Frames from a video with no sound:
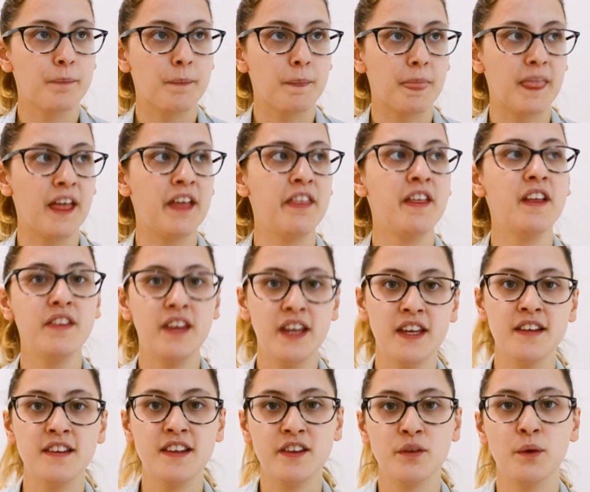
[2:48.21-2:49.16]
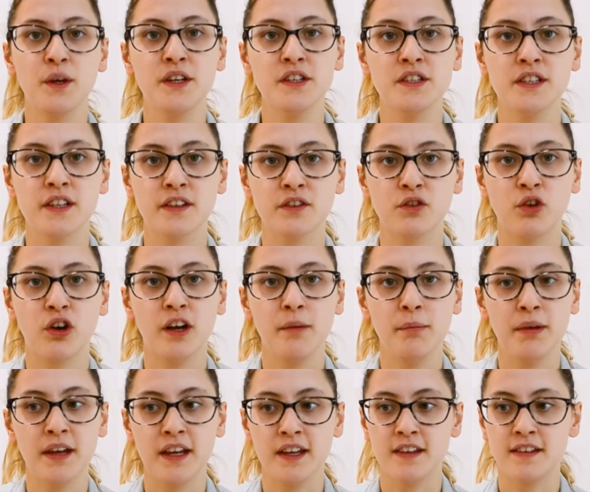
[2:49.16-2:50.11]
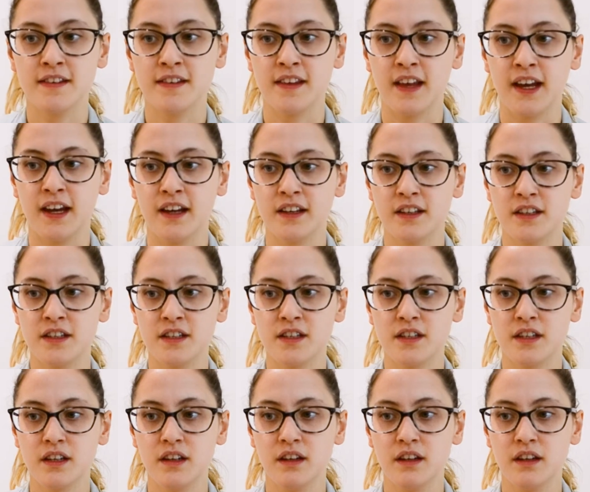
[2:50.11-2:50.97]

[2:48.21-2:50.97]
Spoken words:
I think the easiest way to describe it is that